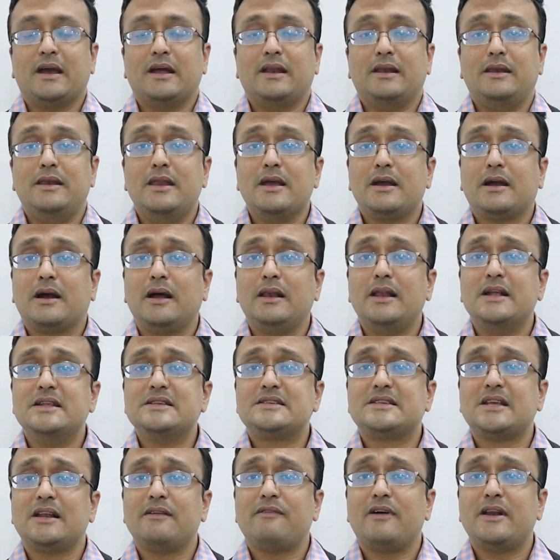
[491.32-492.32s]
Nickel and
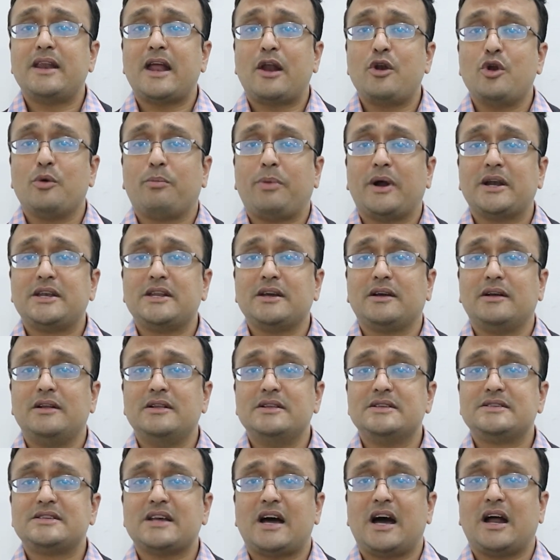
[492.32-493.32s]
silver
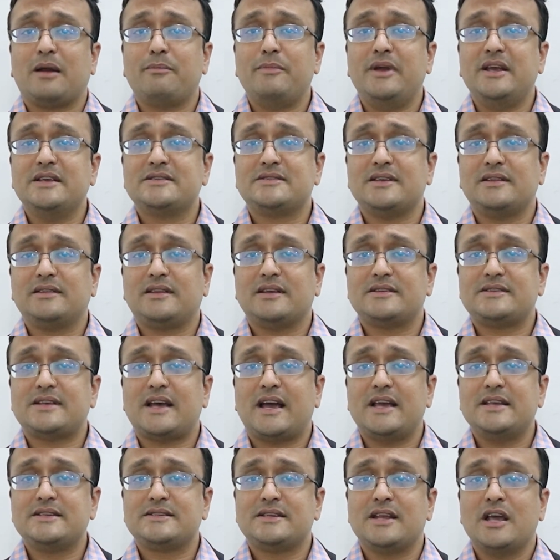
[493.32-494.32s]
nanoparticles are being
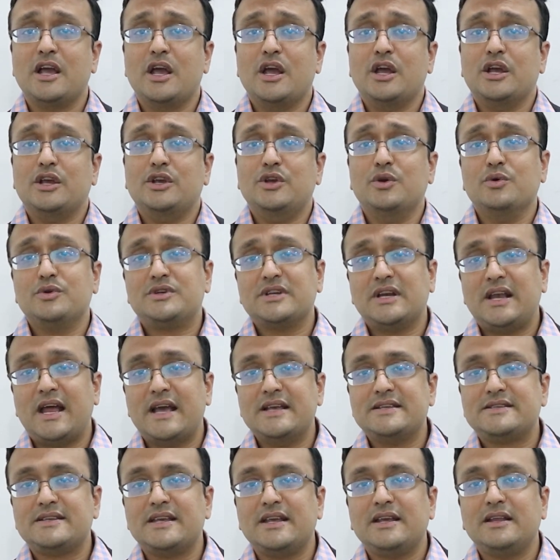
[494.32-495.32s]
synthesized
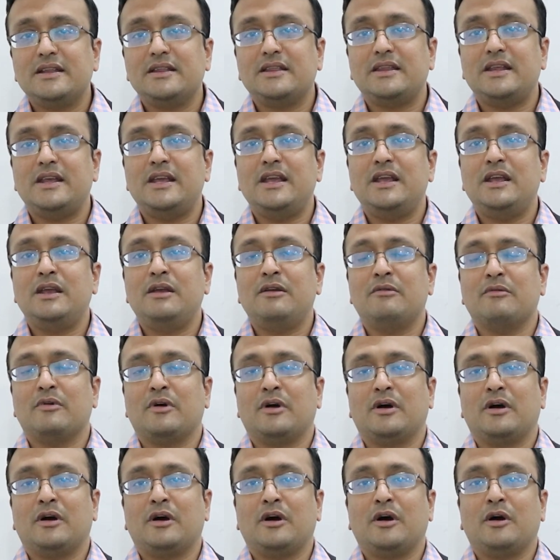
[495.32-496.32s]
utilizing the
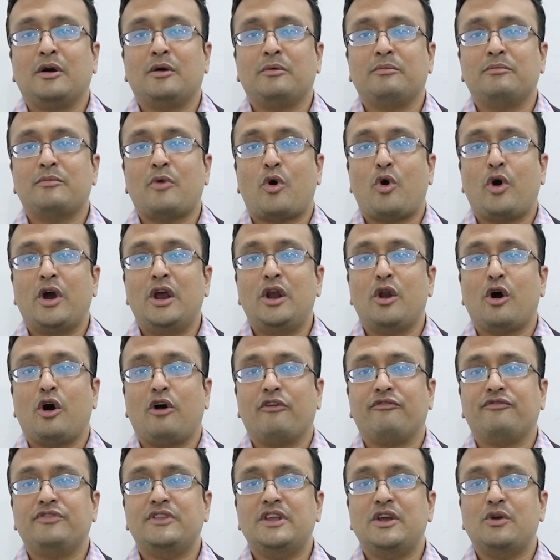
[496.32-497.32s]
oil
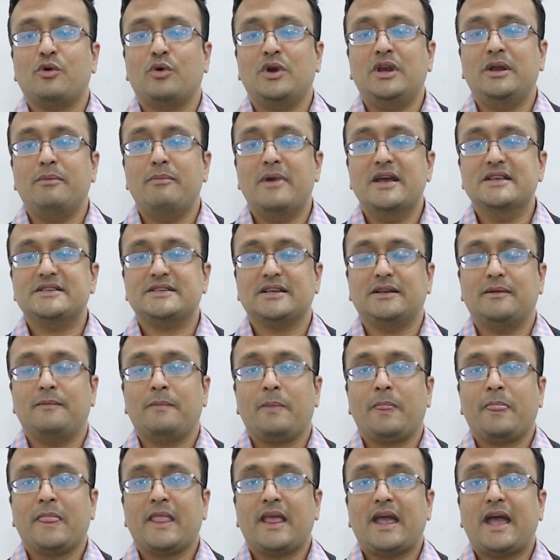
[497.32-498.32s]
of the holy basil,
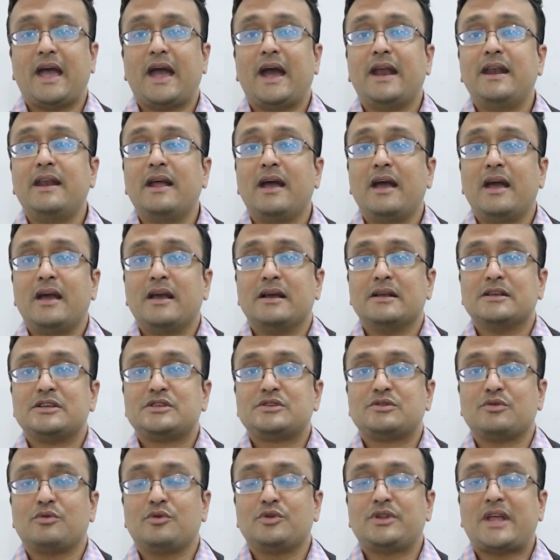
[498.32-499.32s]
and
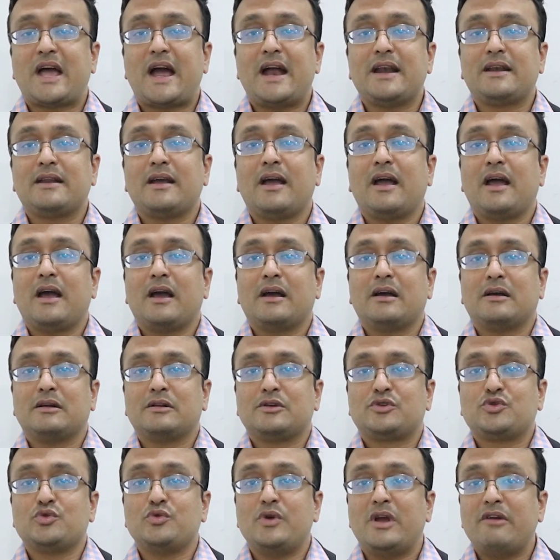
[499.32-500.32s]
so
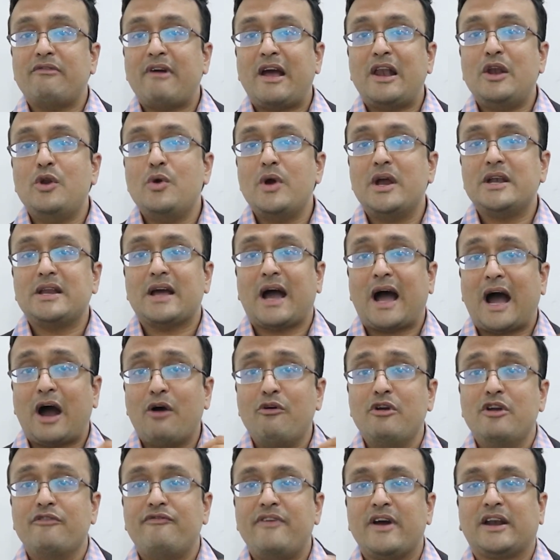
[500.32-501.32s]
that to evaluate how
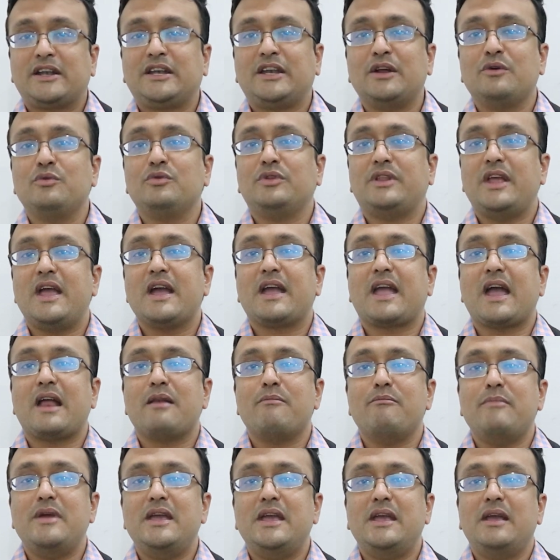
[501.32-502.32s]
effective they
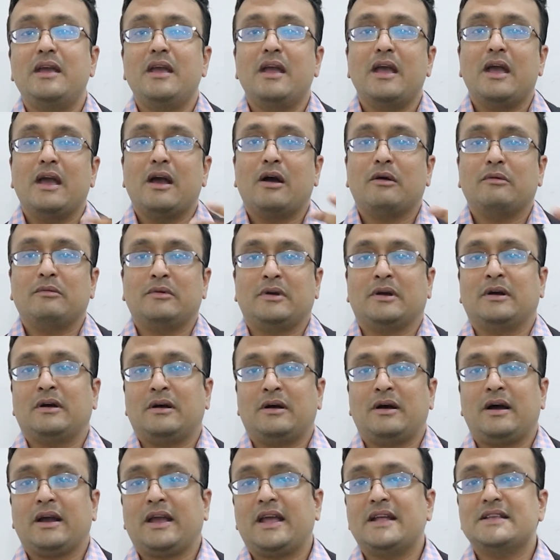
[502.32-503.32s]
can be
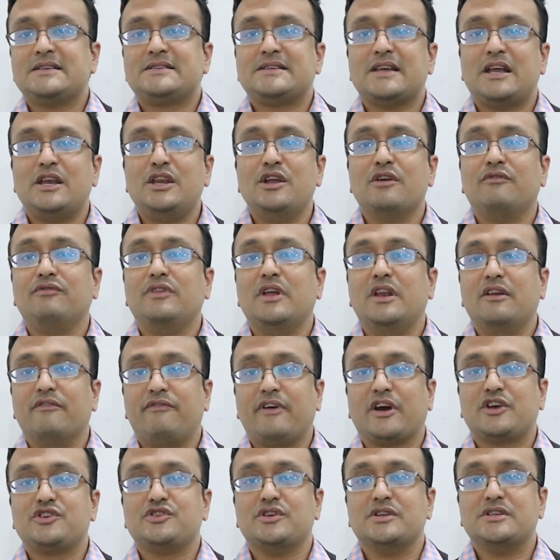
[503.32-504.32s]
against any of the
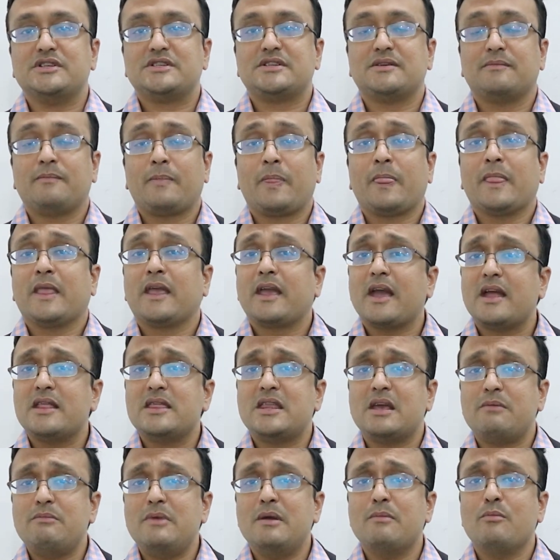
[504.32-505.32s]
infections. Can
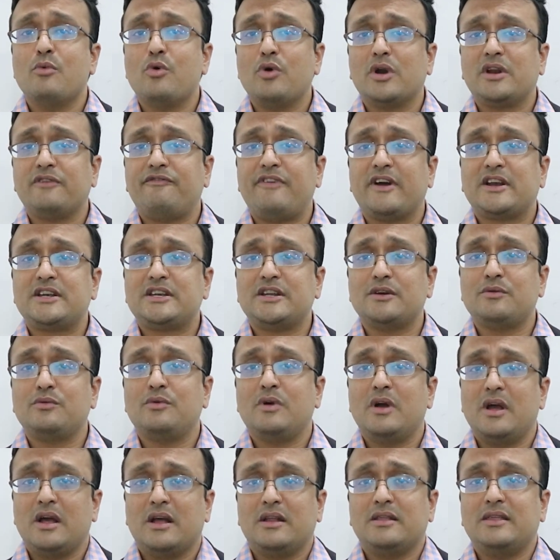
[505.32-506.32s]
they be more effective
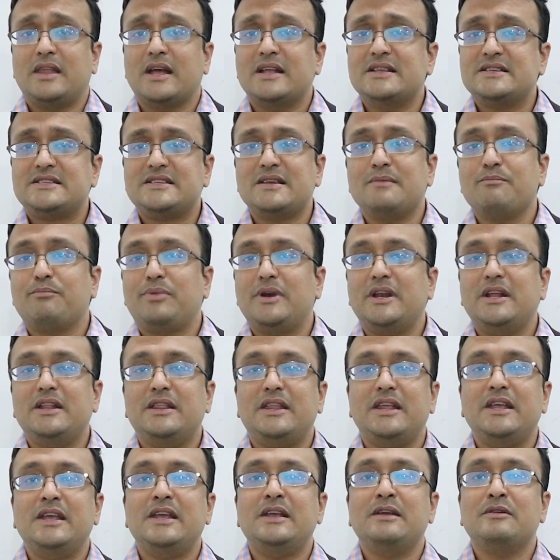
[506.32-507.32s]
than simply
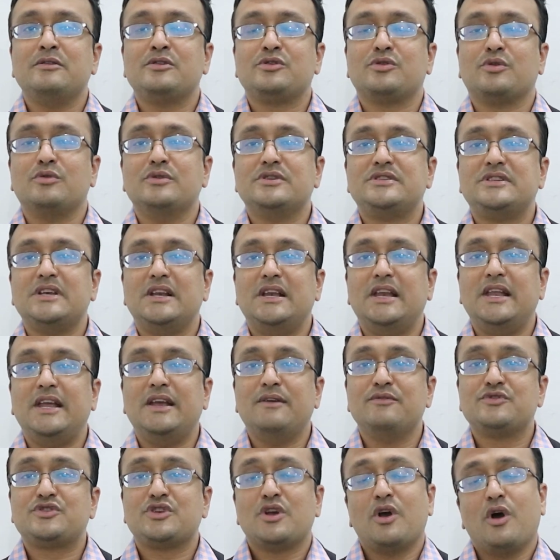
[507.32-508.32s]
the tulsi
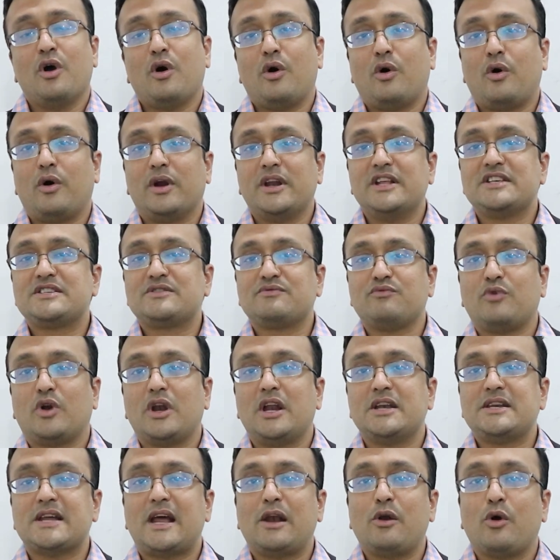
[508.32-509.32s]
leaves or its
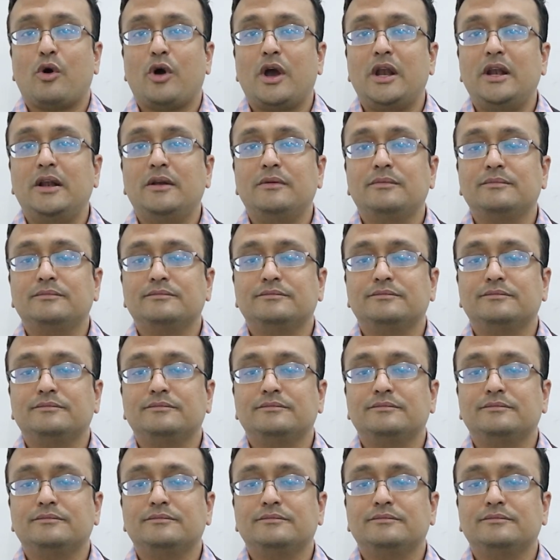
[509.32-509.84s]
volatile oil?